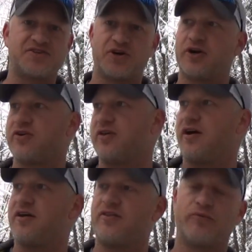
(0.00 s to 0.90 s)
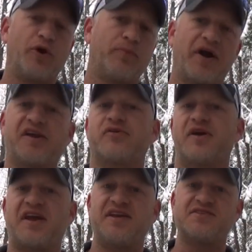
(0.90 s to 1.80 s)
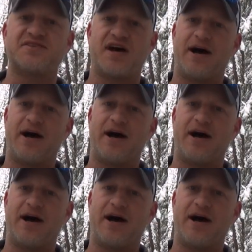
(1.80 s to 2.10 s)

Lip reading: or the real bright greens.